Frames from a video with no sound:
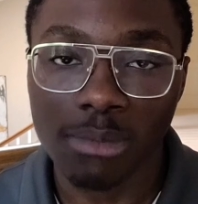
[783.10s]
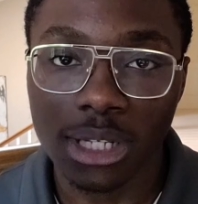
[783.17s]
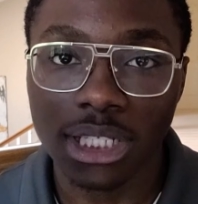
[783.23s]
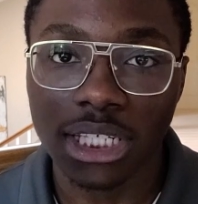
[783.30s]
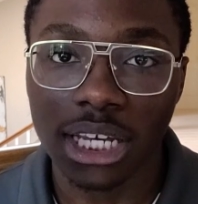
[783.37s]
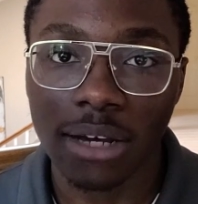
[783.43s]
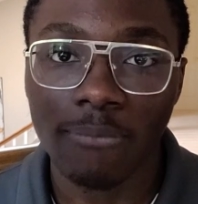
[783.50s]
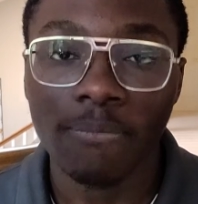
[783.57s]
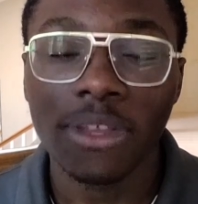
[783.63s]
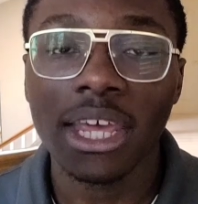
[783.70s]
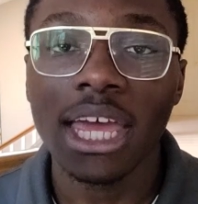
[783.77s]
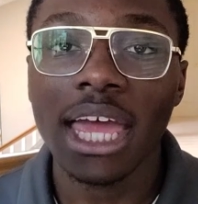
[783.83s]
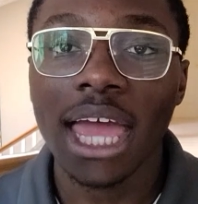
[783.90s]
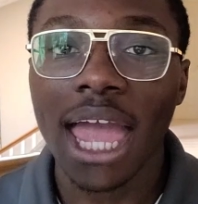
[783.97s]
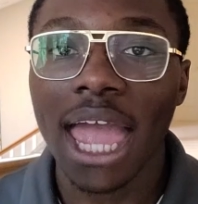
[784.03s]
missing.
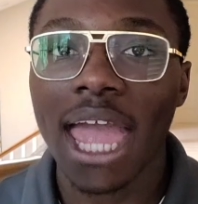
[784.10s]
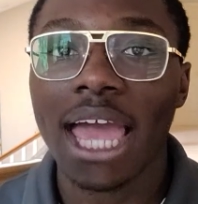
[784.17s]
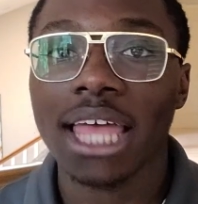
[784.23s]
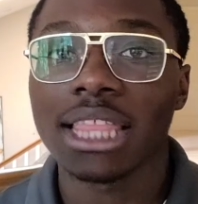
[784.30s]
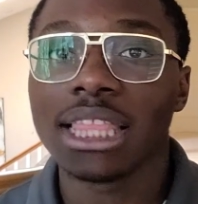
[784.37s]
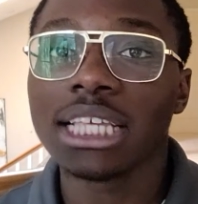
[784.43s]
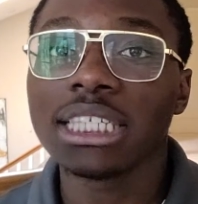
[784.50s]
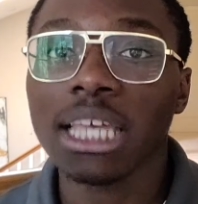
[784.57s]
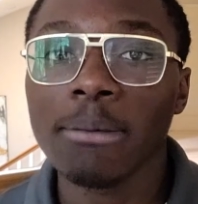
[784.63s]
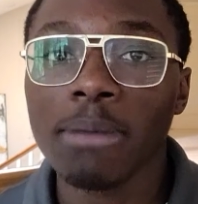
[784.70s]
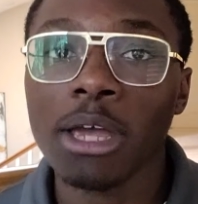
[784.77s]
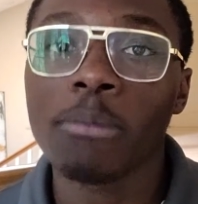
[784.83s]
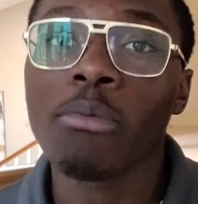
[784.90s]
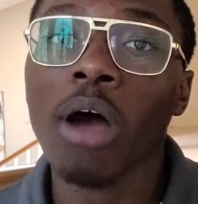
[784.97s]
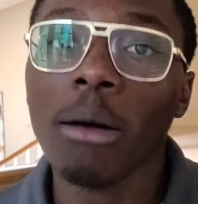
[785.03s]
And this can
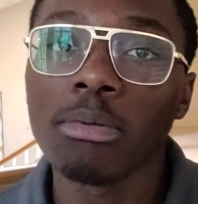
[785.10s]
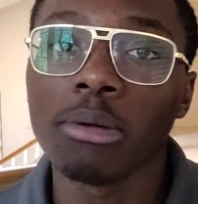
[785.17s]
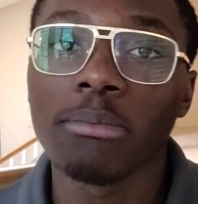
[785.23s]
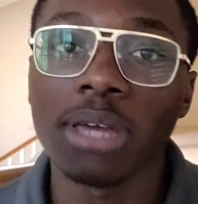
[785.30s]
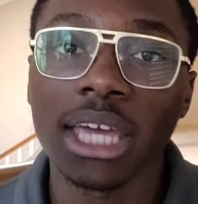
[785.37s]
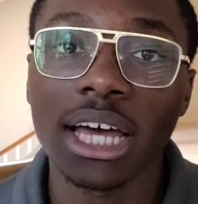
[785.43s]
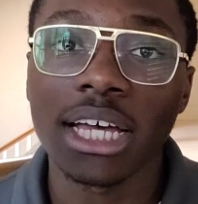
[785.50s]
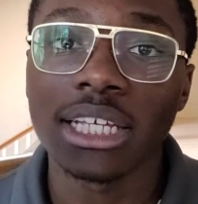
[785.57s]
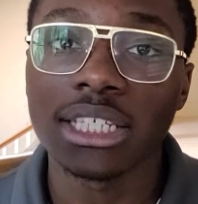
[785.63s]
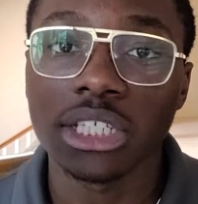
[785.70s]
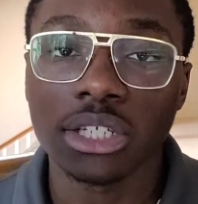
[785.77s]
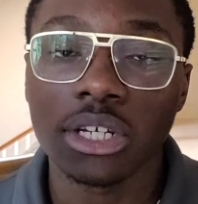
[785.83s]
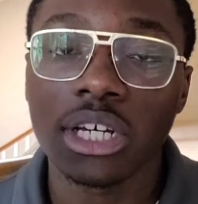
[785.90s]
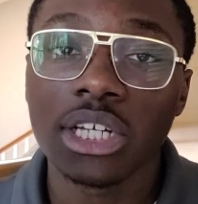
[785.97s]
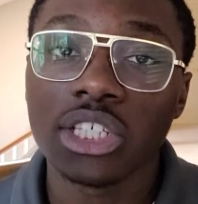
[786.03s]
be a problem
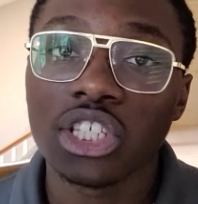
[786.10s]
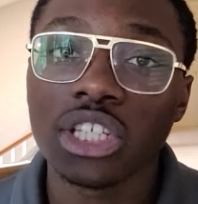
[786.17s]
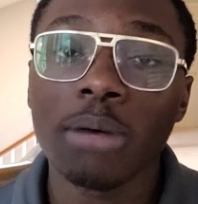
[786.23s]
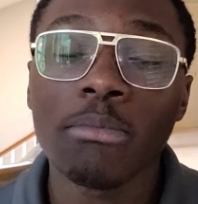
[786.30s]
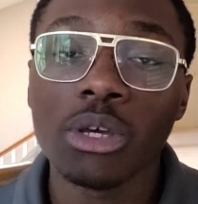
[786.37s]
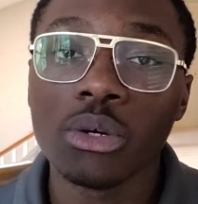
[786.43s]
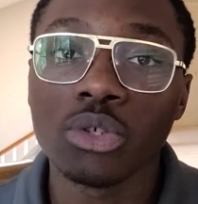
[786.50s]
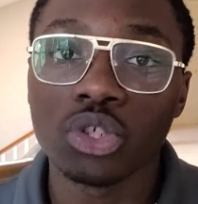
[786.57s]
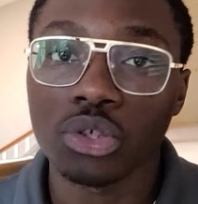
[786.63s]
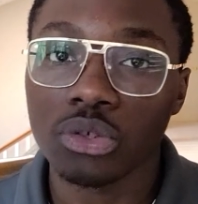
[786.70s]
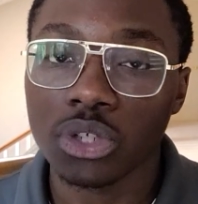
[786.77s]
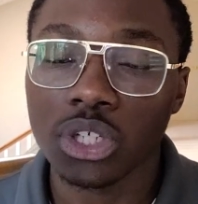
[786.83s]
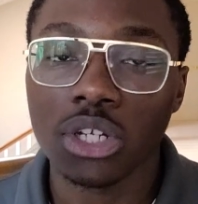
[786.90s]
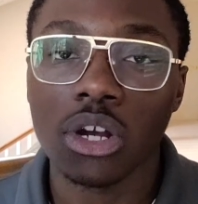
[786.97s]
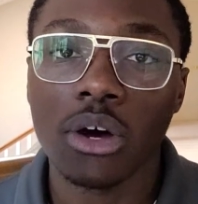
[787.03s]
because some
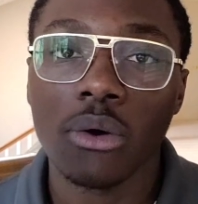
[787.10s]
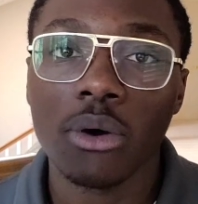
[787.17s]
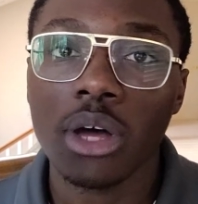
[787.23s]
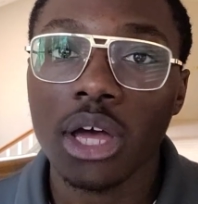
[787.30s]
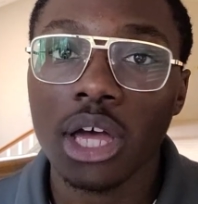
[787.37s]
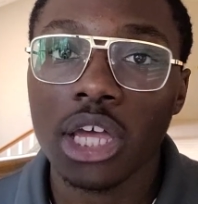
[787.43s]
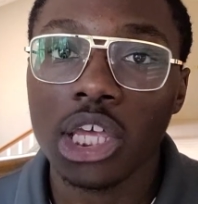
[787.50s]
users, you know,